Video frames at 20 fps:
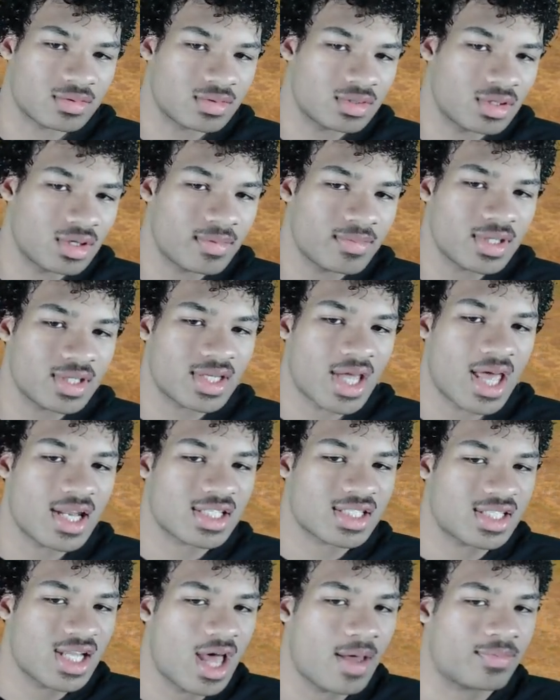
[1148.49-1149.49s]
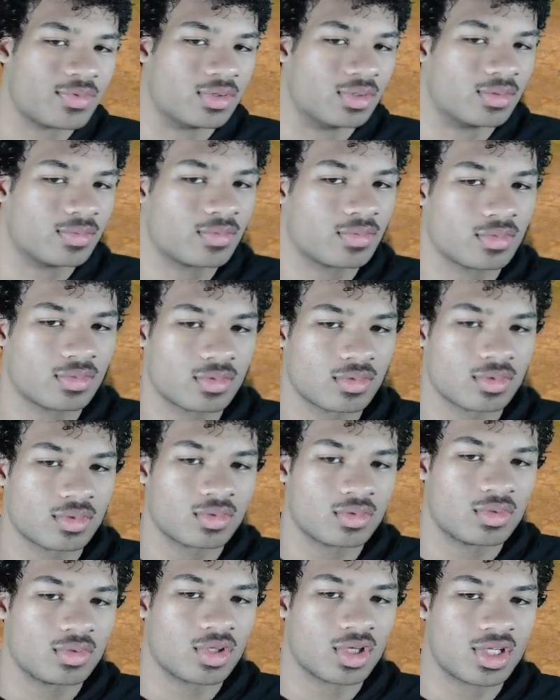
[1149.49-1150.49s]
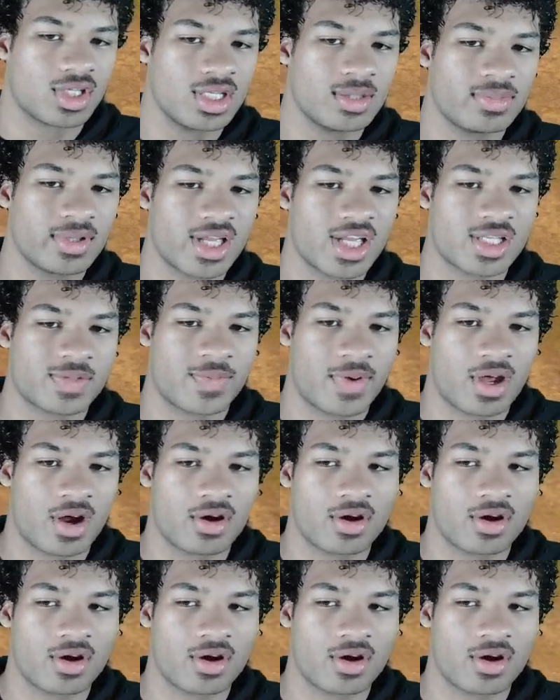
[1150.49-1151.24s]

You know what I mean? Kind of stop him. You key blast, power